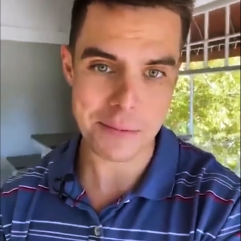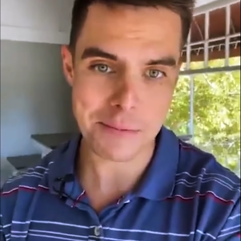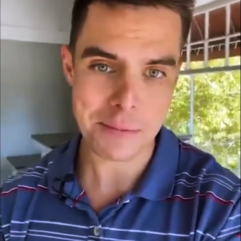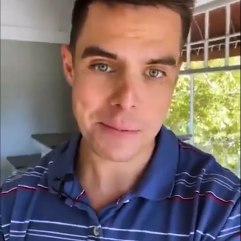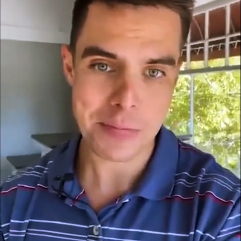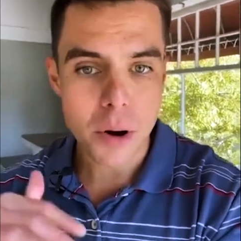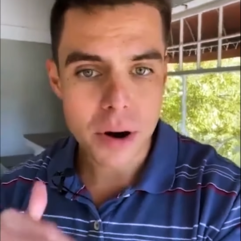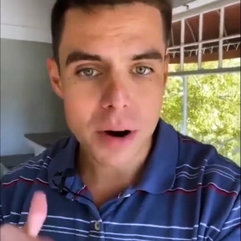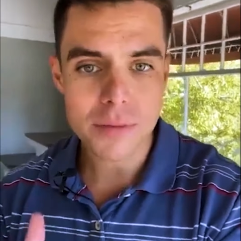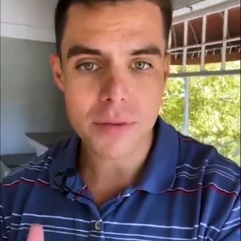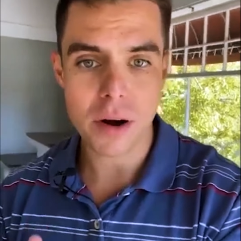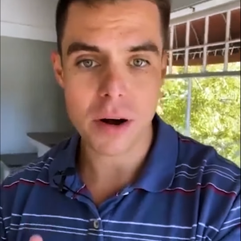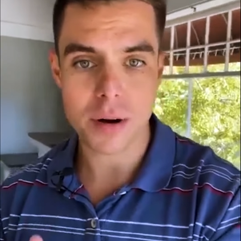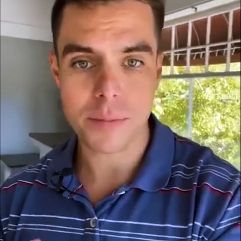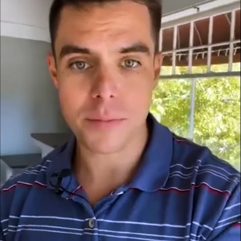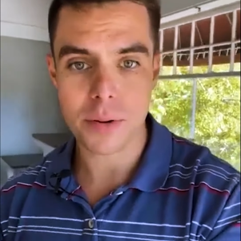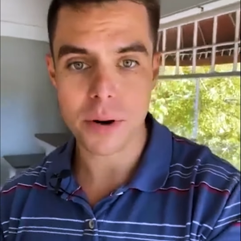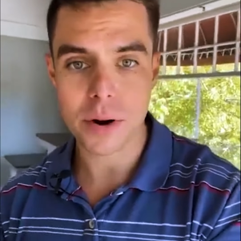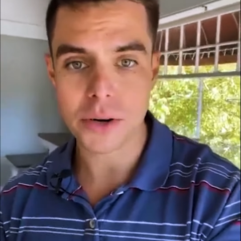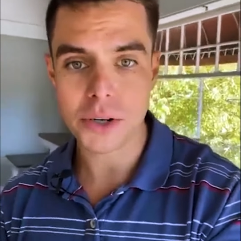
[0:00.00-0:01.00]
But part of our
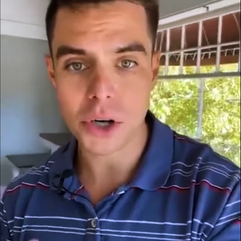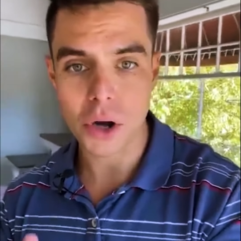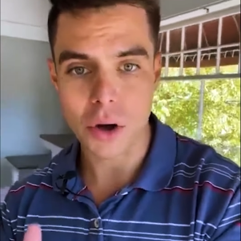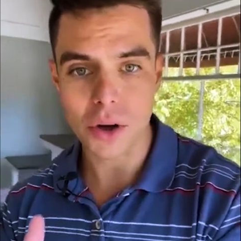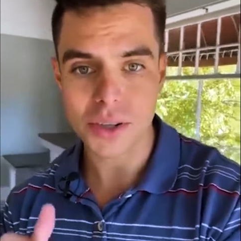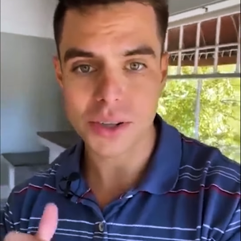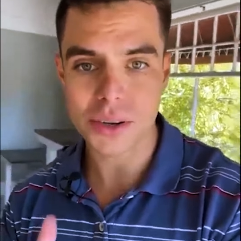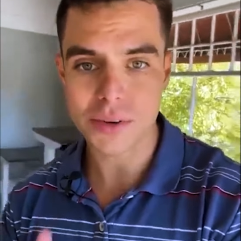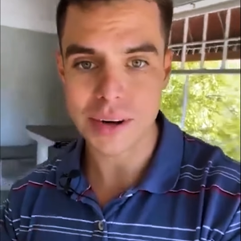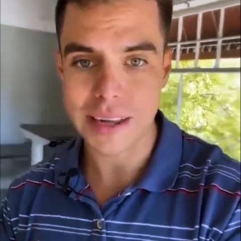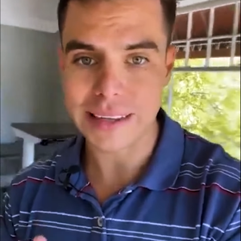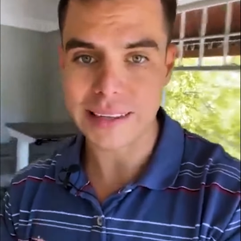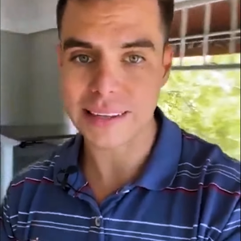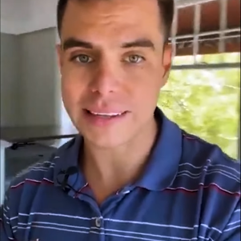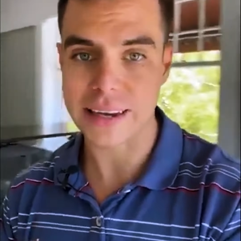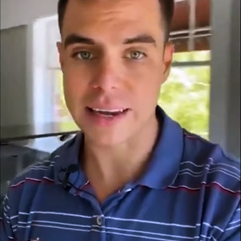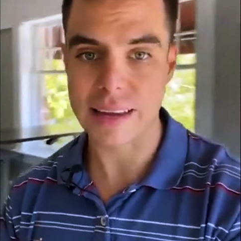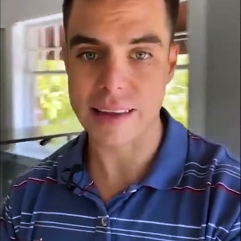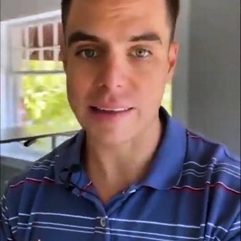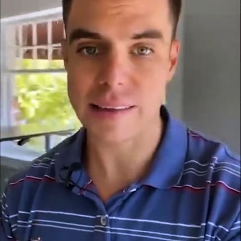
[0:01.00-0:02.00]
approach also needs
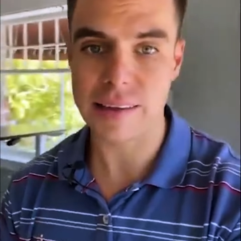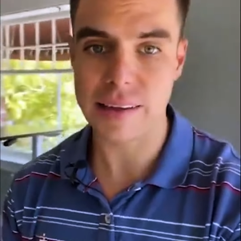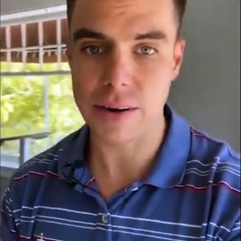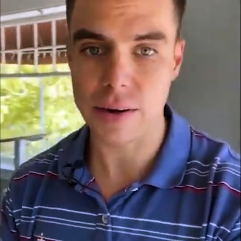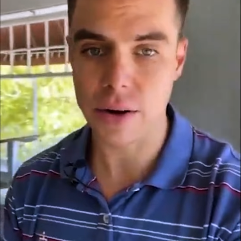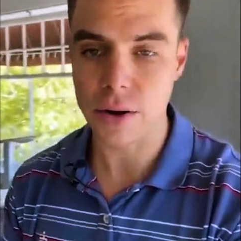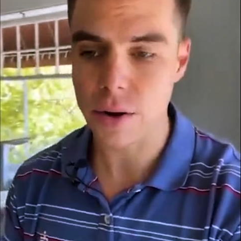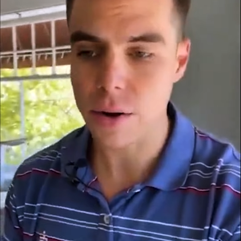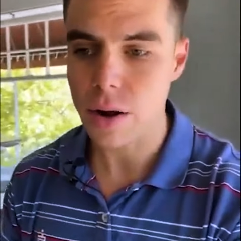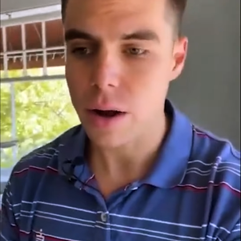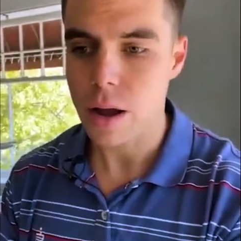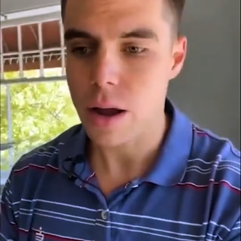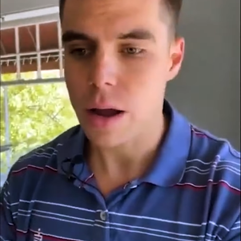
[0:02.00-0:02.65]
to consider,